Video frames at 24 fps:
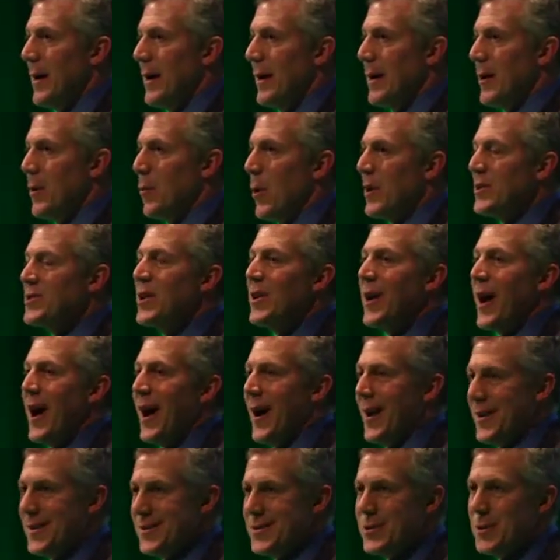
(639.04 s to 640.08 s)
He wasn't
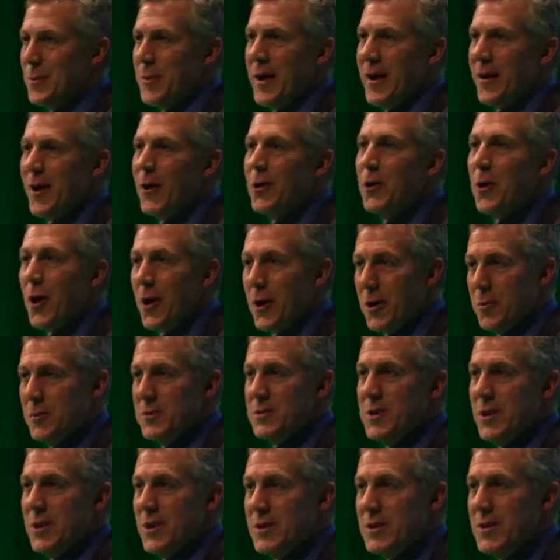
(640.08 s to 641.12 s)
honest about how long it
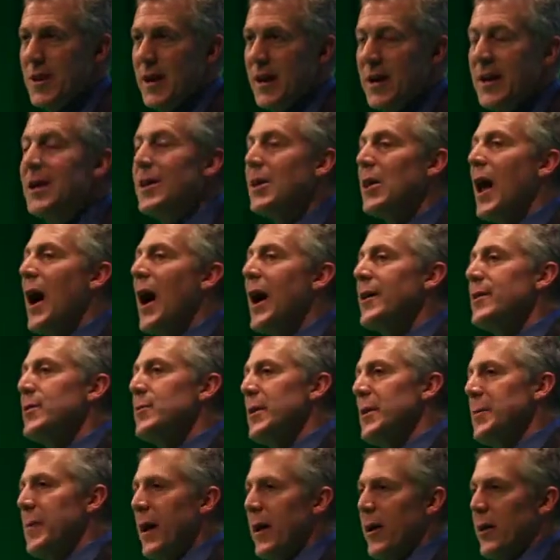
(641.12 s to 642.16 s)
was going to take. He lied to
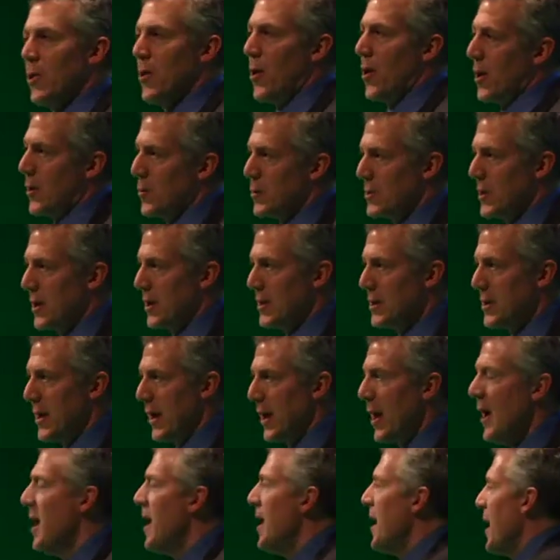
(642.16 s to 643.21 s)
me about how long it was going to take.